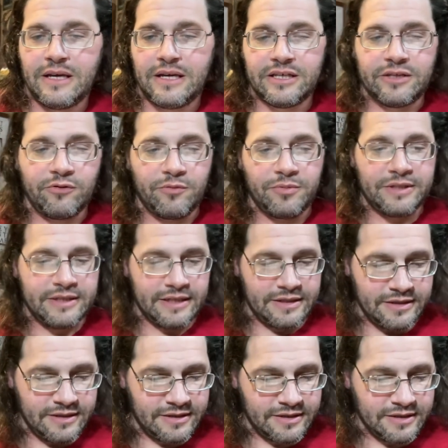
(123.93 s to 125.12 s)
So we'll put that to
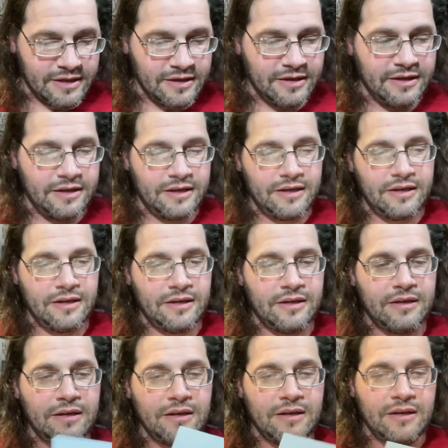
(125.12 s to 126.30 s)
the side.
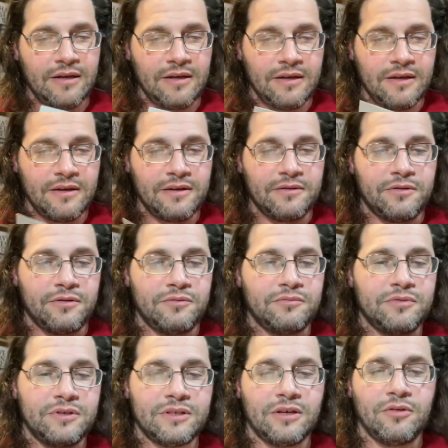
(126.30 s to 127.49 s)
I don't know.
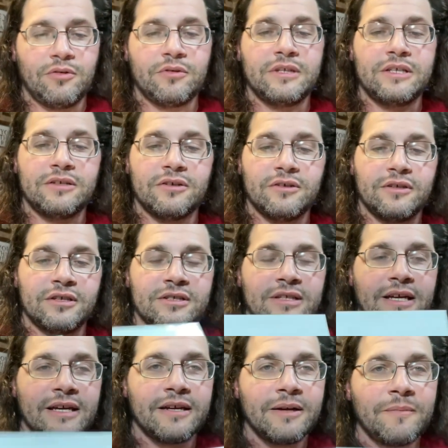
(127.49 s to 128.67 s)
Oh, these there, it looks
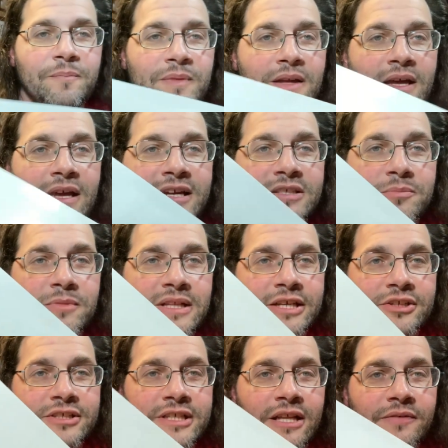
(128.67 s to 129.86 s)
like some clear
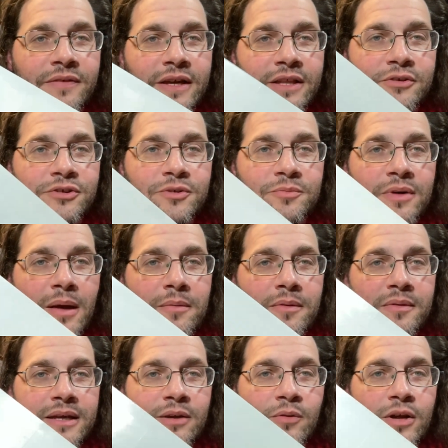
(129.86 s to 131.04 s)
cellophane. Those are
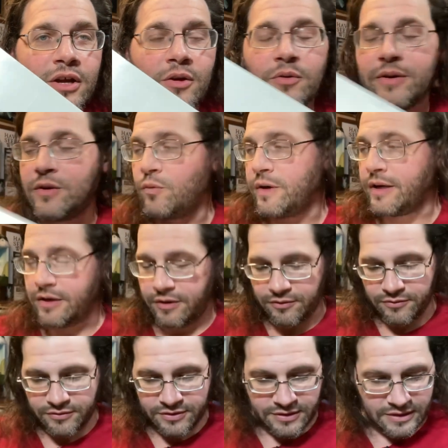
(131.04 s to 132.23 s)
probably what go in the
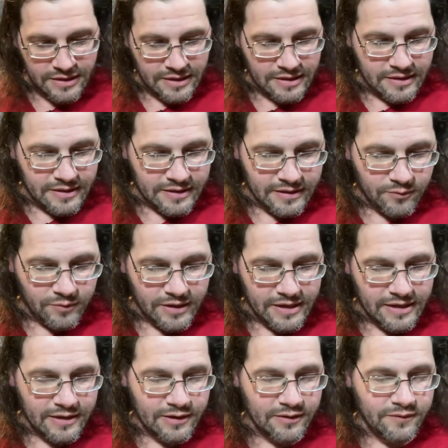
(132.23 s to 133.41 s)
windows. And then we
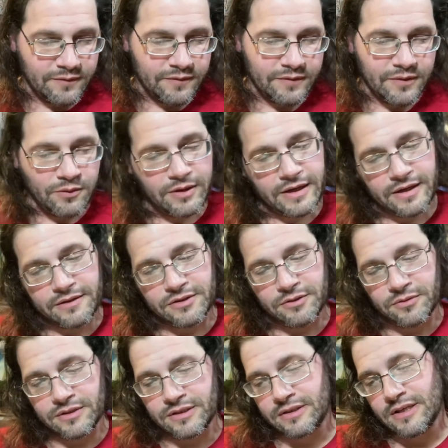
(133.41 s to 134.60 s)
have, okay, so
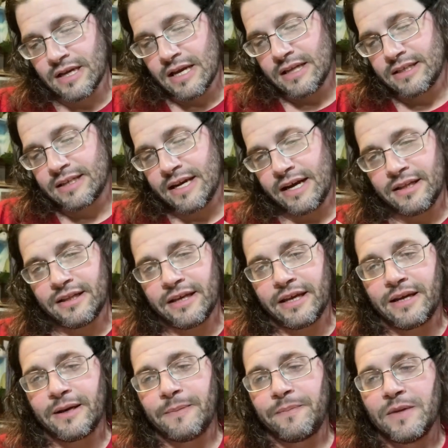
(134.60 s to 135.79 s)
it's kind of
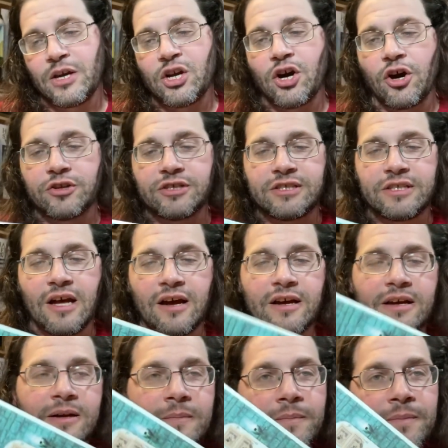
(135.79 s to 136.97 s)
like cardstock